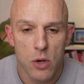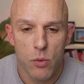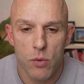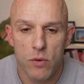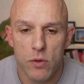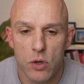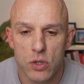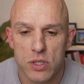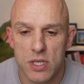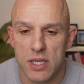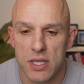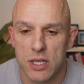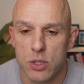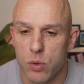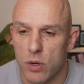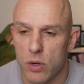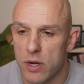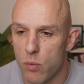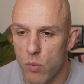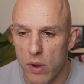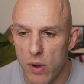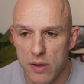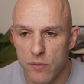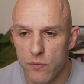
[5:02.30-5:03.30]
we looked at this one
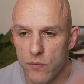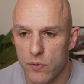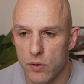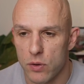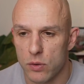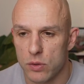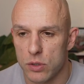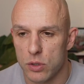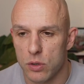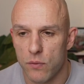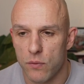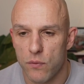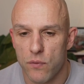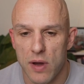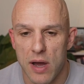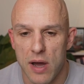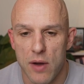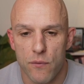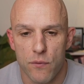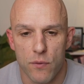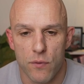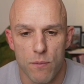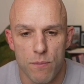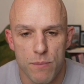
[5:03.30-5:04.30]
in Wakefield, not far
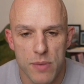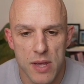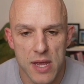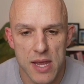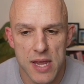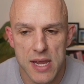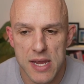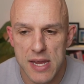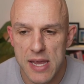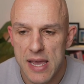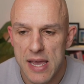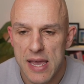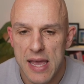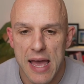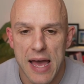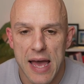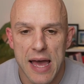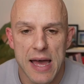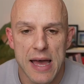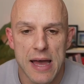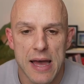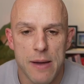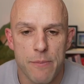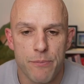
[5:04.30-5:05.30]
from me,
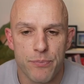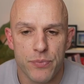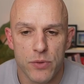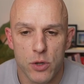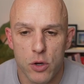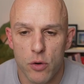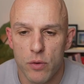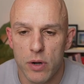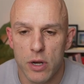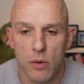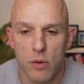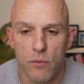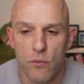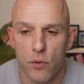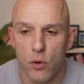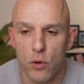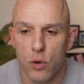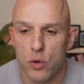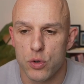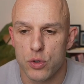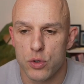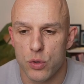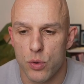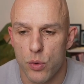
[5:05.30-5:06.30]
currently on for
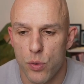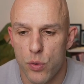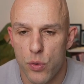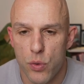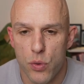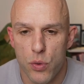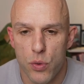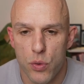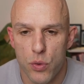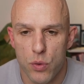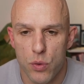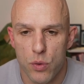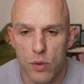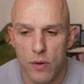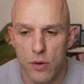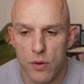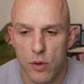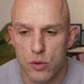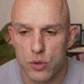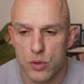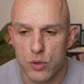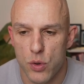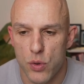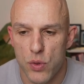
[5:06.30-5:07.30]

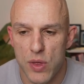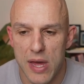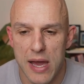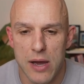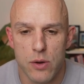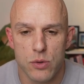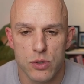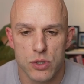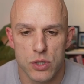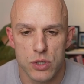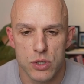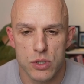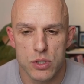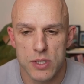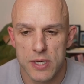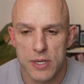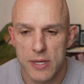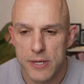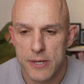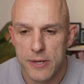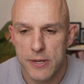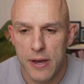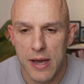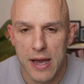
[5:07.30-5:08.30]
100,000.
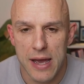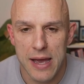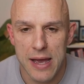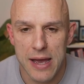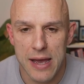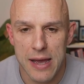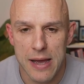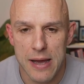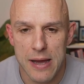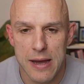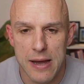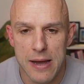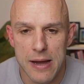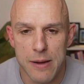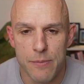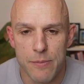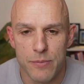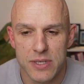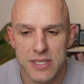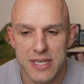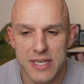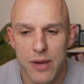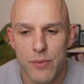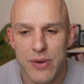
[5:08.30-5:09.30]

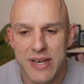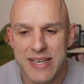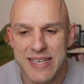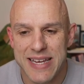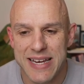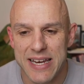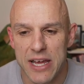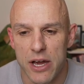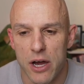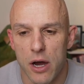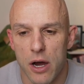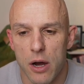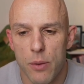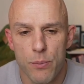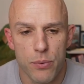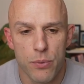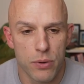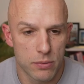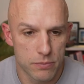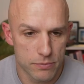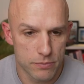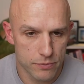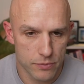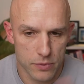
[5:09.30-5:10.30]
Say we did it up,
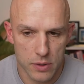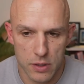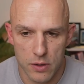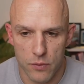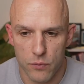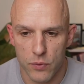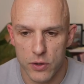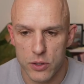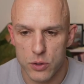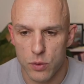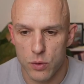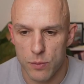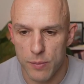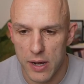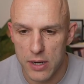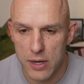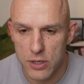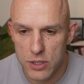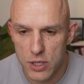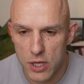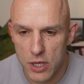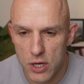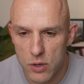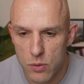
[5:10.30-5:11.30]
of which we
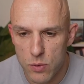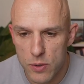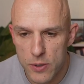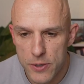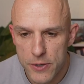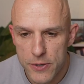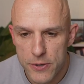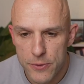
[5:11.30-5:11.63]
might do.